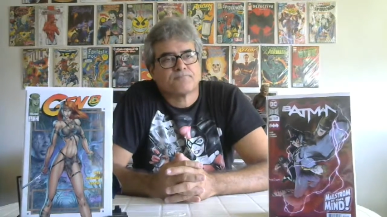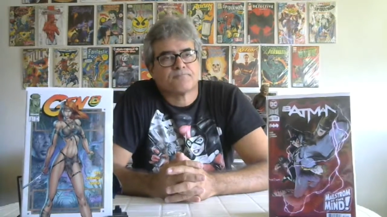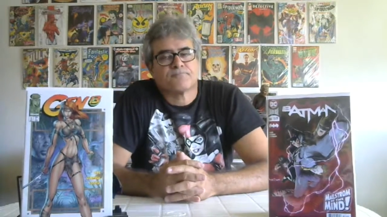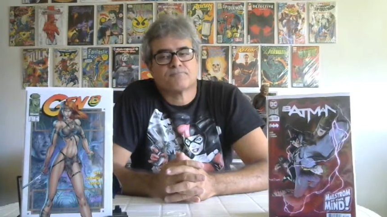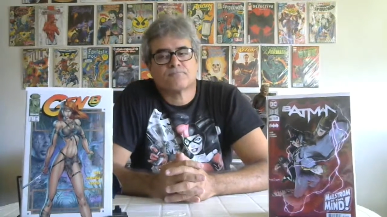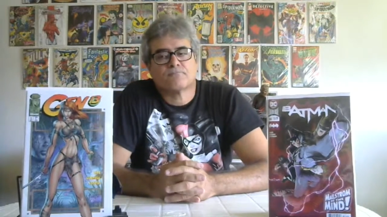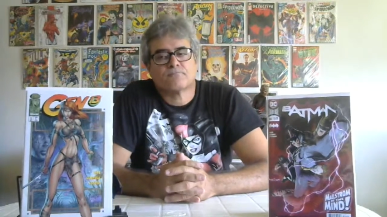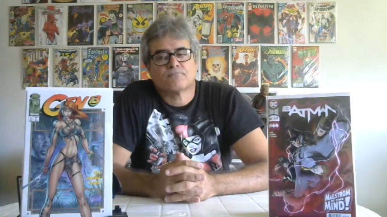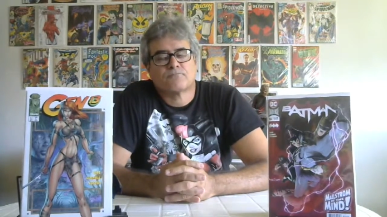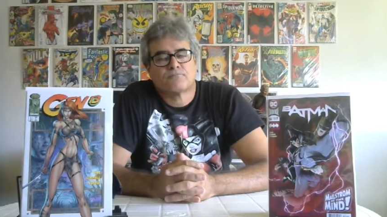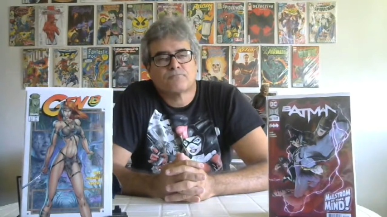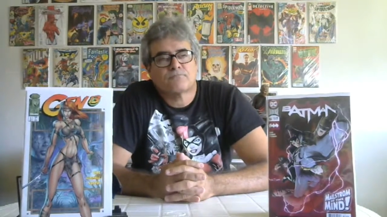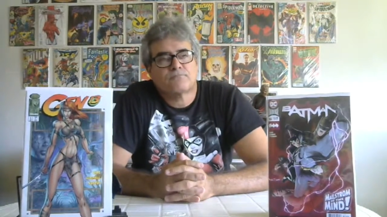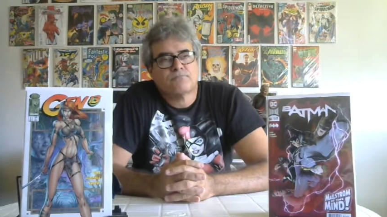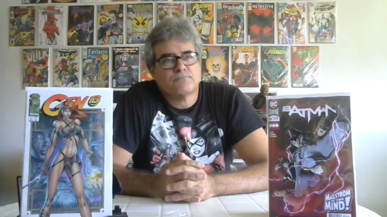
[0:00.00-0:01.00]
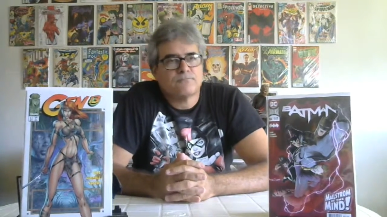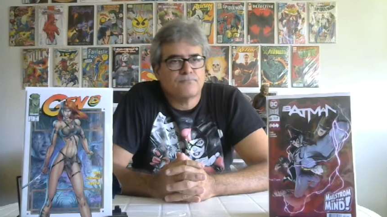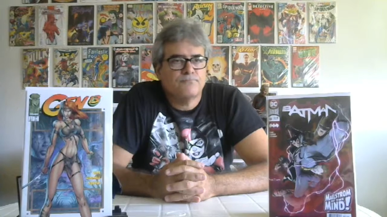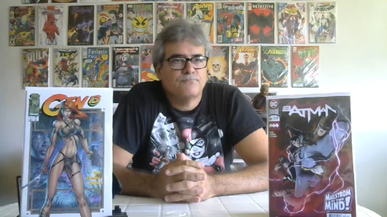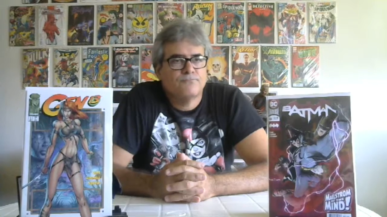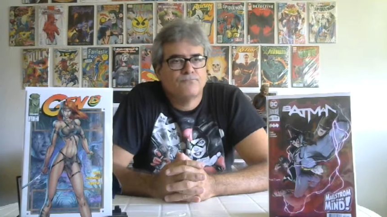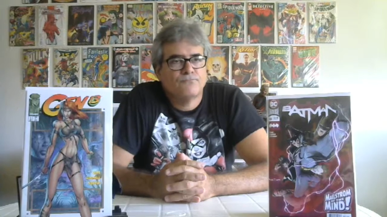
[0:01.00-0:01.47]

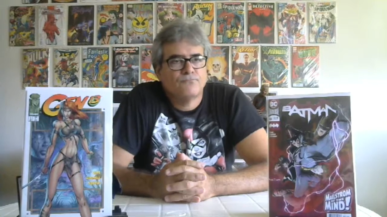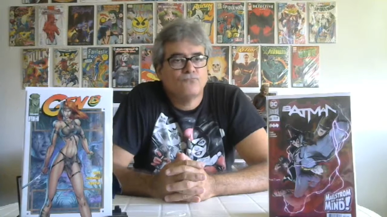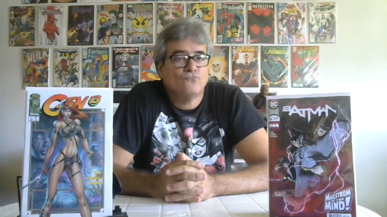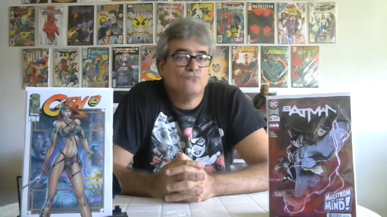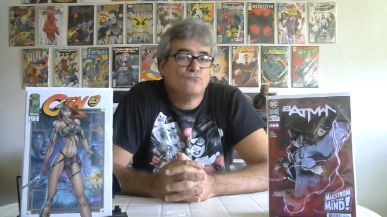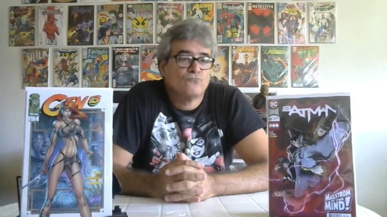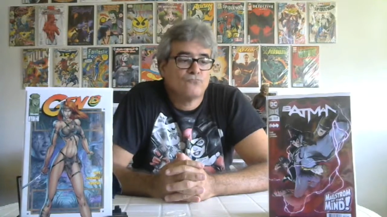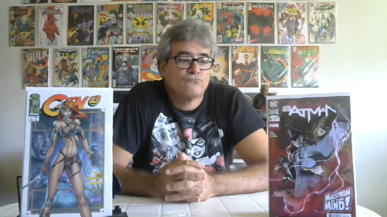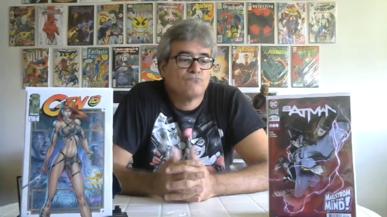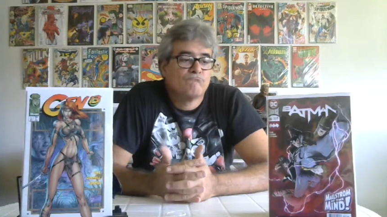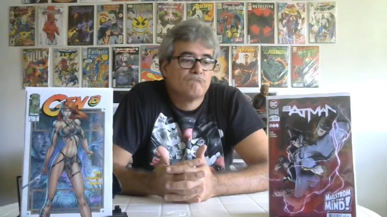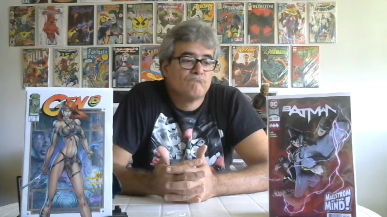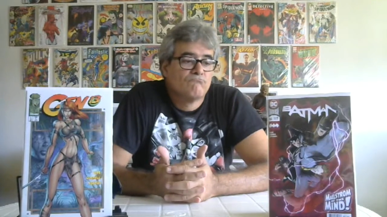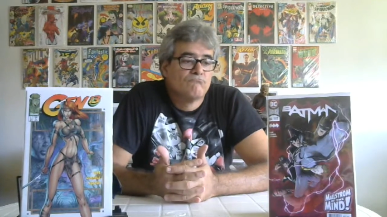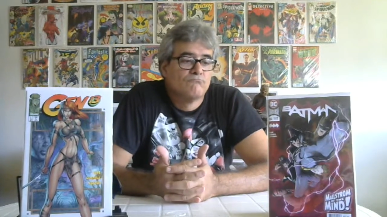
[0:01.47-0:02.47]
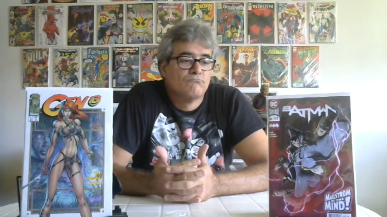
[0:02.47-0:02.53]
Nothing is said.